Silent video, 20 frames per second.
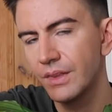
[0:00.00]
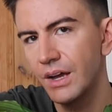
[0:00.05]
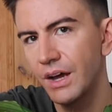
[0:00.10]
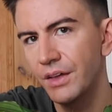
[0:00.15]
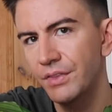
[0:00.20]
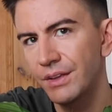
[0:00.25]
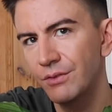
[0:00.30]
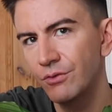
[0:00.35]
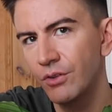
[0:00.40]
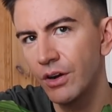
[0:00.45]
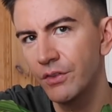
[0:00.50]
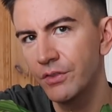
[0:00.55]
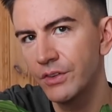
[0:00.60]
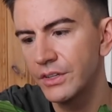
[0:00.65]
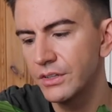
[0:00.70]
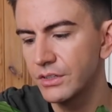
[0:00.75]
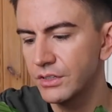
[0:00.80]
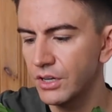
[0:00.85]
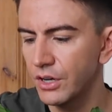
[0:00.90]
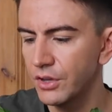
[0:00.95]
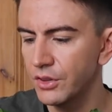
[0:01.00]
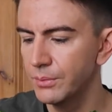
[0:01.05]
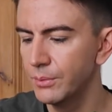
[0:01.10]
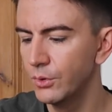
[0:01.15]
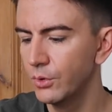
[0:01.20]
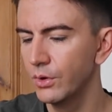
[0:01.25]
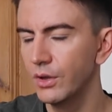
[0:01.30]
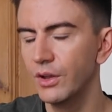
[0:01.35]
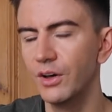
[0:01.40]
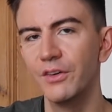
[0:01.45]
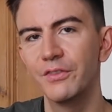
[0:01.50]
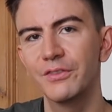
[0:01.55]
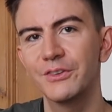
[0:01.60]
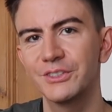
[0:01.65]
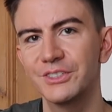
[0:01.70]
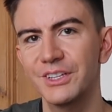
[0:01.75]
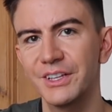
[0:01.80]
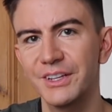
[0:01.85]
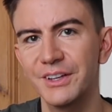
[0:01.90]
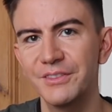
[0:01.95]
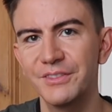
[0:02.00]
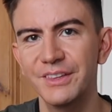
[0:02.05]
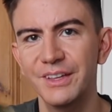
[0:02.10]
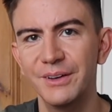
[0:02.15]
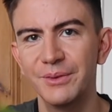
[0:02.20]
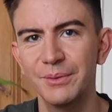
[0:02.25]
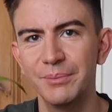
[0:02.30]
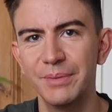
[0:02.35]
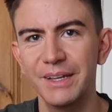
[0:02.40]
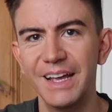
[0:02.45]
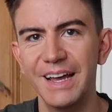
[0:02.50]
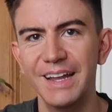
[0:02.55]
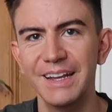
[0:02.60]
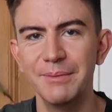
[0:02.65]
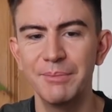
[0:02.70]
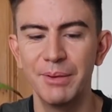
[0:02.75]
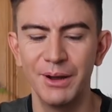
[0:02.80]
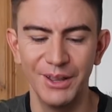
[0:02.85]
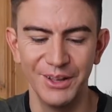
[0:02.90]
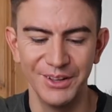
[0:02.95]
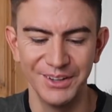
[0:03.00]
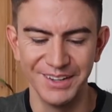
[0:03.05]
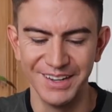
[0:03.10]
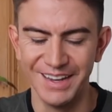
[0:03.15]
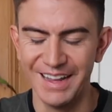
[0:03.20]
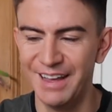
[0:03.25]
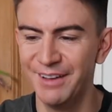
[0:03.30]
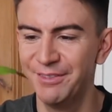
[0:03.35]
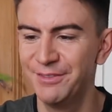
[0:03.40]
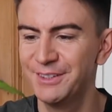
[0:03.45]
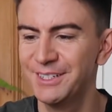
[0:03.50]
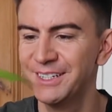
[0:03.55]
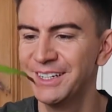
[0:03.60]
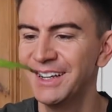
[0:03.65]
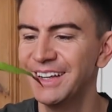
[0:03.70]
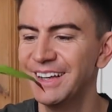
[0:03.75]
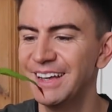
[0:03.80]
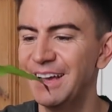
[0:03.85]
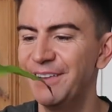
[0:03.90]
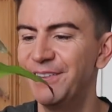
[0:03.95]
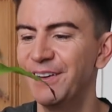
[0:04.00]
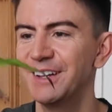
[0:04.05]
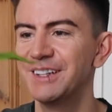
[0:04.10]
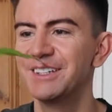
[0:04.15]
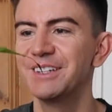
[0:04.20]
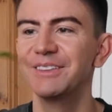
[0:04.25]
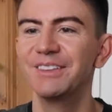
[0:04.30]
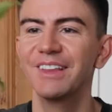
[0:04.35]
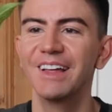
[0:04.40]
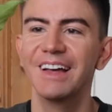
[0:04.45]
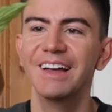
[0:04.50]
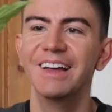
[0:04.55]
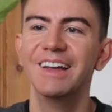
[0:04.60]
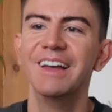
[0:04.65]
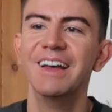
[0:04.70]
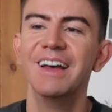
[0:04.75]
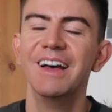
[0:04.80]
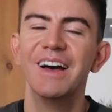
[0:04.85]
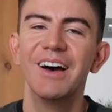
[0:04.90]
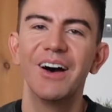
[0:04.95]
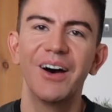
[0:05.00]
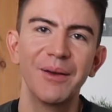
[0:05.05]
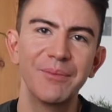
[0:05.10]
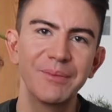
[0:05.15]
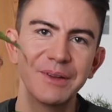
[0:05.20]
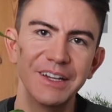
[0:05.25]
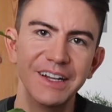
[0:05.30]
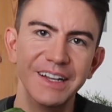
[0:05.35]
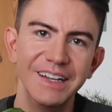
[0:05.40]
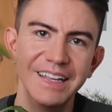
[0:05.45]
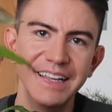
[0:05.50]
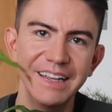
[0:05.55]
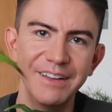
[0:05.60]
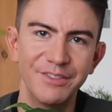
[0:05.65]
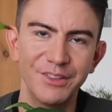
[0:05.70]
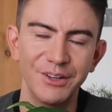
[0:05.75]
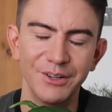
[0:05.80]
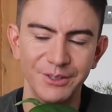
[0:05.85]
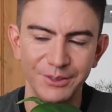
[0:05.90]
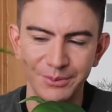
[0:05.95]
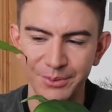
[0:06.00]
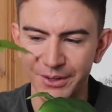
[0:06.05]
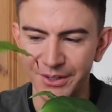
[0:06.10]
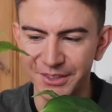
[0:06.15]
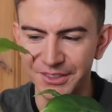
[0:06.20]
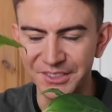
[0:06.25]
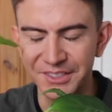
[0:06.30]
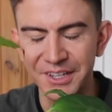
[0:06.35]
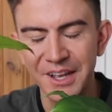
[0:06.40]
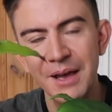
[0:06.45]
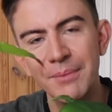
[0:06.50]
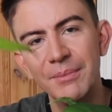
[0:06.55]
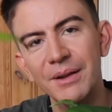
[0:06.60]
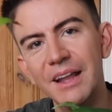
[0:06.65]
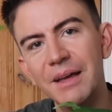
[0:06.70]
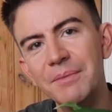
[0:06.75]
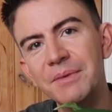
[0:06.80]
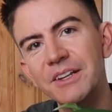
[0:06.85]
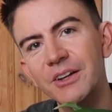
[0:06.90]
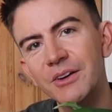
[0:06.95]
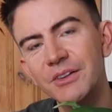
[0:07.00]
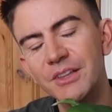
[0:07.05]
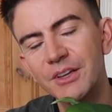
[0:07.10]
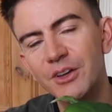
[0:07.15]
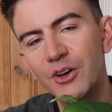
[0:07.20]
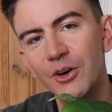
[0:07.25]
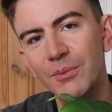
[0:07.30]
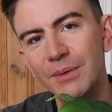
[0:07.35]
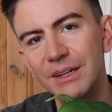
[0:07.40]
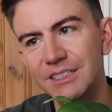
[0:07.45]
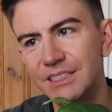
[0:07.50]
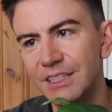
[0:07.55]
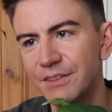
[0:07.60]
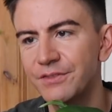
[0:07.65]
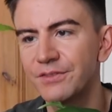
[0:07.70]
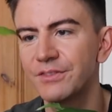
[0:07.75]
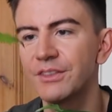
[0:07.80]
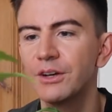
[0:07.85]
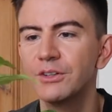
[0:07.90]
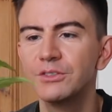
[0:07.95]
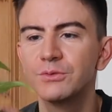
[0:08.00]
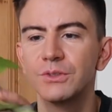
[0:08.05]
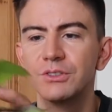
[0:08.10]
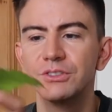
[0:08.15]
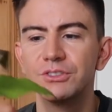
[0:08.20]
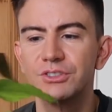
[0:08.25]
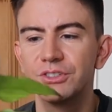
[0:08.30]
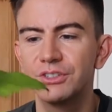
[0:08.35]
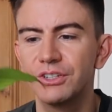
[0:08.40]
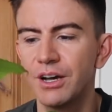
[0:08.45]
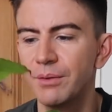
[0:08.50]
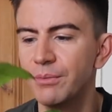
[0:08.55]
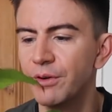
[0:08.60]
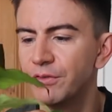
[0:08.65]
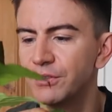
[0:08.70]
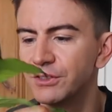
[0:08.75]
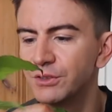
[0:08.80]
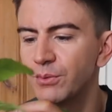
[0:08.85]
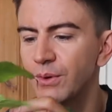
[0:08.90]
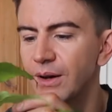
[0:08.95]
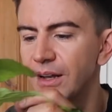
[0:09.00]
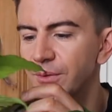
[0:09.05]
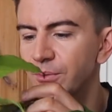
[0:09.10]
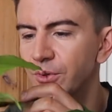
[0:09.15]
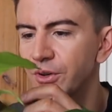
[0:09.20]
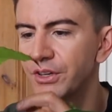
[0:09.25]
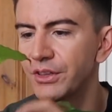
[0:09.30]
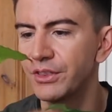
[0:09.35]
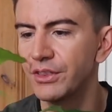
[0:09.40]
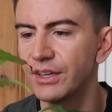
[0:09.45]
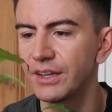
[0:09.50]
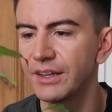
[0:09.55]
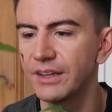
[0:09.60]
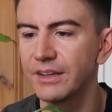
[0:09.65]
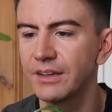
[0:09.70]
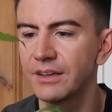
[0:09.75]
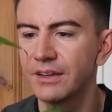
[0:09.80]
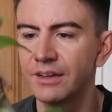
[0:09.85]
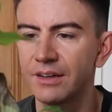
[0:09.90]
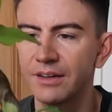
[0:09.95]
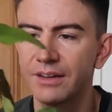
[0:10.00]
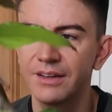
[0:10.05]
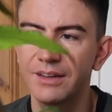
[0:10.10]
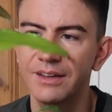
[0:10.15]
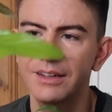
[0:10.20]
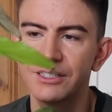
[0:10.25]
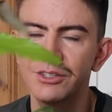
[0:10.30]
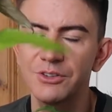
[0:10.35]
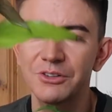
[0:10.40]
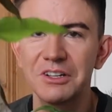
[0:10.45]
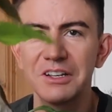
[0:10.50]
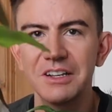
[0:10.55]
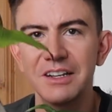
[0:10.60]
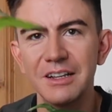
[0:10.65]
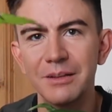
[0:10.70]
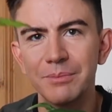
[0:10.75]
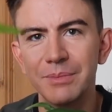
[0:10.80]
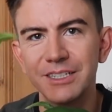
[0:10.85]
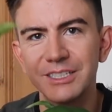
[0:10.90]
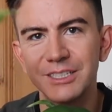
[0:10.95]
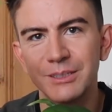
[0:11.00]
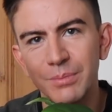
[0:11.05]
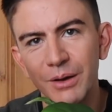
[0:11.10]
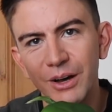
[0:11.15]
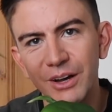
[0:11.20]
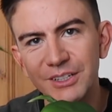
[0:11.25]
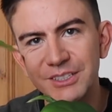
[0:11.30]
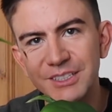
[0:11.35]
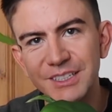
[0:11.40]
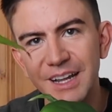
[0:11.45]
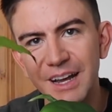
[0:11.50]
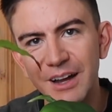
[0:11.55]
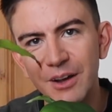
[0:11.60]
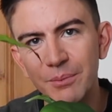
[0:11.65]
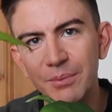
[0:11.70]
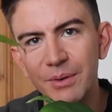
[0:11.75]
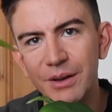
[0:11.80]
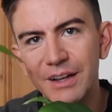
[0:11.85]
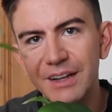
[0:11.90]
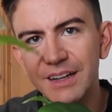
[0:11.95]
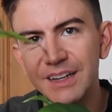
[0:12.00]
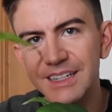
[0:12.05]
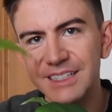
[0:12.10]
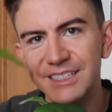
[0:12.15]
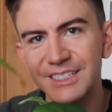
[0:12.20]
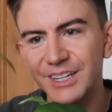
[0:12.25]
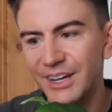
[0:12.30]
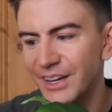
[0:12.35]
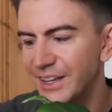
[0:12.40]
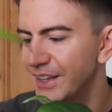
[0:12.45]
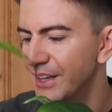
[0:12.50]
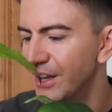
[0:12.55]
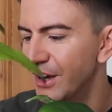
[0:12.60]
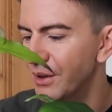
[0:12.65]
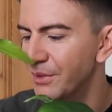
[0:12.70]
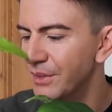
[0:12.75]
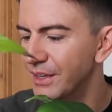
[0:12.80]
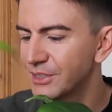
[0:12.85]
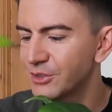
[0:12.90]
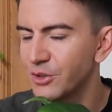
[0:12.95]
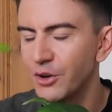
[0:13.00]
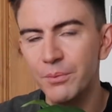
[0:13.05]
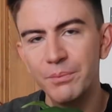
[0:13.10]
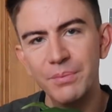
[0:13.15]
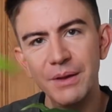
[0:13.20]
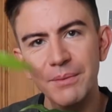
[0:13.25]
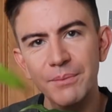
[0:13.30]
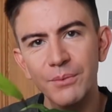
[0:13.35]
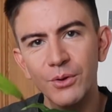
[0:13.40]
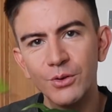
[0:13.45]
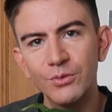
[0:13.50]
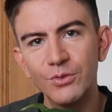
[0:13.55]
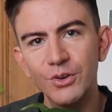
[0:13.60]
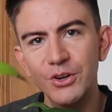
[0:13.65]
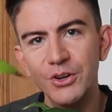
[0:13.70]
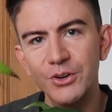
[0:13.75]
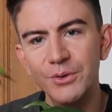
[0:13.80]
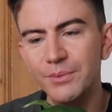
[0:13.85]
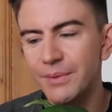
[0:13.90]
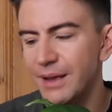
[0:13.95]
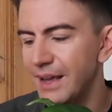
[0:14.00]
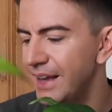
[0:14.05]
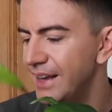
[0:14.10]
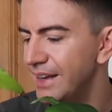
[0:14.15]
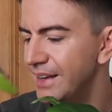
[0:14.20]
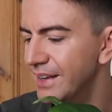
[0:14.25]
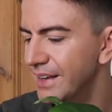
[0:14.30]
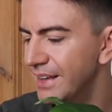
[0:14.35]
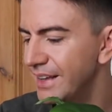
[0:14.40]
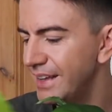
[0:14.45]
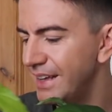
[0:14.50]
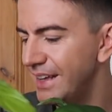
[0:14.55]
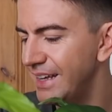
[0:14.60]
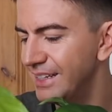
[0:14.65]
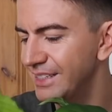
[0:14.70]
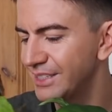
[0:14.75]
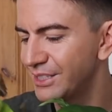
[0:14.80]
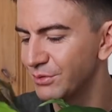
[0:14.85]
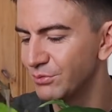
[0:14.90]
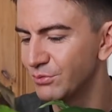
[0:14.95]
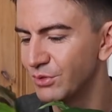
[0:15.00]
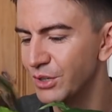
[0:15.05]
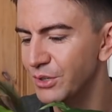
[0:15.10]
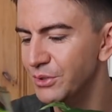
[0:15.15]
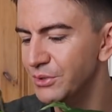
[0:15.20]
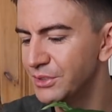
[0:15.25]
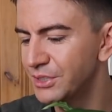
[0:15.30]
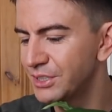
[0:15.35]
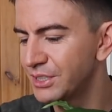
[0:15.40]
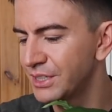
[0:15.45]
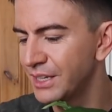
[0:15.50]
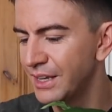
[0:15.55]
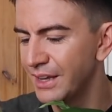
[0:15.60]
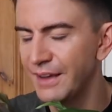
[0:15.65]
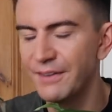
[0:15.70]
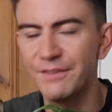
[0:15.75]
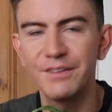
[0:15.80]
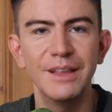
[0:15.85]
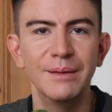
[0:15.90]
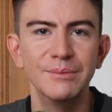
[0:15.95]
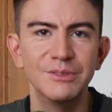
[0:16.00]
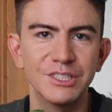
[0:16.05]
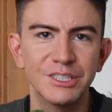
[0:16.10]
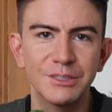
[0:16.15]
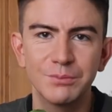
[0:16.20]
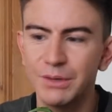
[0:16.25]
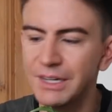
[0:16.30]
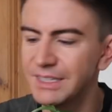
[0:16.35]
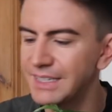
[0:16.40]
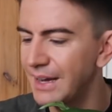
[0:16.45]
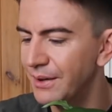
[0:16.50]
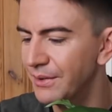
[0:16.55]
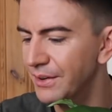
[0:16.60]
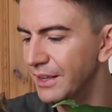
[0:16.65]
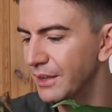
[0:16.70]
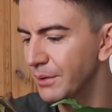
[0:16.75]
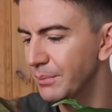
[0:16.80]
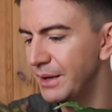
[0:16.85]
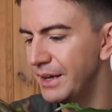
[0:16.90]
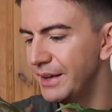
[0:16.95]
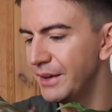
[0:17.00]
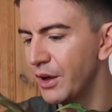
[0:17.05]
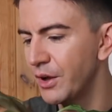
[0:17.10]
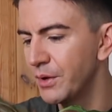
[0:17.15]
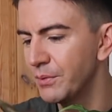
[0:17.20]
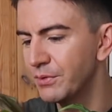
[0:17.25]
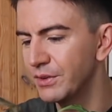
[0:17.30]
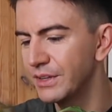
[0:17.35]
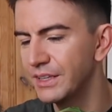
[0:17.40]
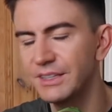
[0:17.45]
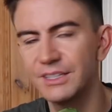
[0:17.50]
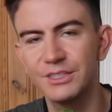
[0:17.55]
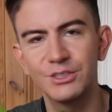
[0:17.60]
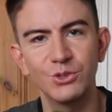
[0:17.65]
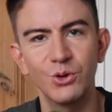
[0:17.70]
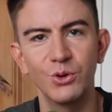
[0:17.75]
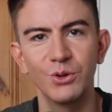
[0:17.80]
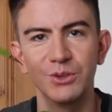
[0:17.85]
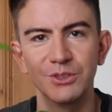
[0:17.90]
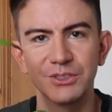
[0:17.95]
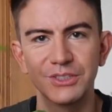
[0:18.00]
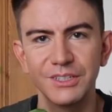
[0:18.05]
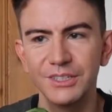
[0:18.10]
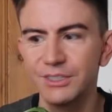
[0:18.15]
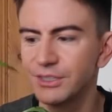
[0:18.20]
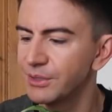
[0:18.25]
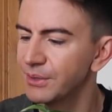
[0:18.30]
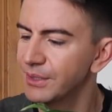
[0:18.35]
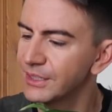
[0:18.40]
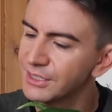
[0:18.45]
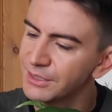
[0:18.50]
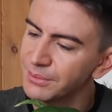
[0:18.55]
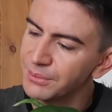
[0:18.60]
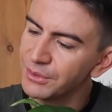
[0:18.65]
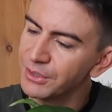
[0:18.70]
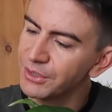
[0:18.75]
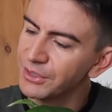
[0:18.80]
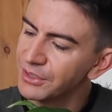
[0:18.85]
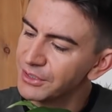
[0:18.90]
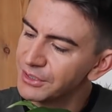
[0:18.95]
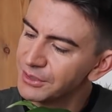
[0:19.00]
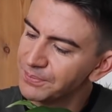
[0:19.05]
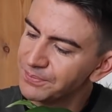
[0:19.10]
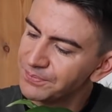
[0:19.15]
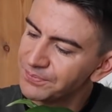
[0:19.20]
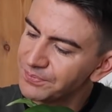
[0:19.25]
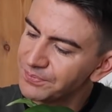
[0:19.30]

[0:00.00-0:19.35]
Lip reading: I think rather than cut them all off, because I'm hoping there will be any plant left if I do that, I'm going to leave those ones. But let me know in the comments if those ones should come off as well and what you think. It's looking a little bit sparse now, but at least I know that it's got a bit more room in its roots for them to spread out a little bit, and hopefully this soil's going to do it some good.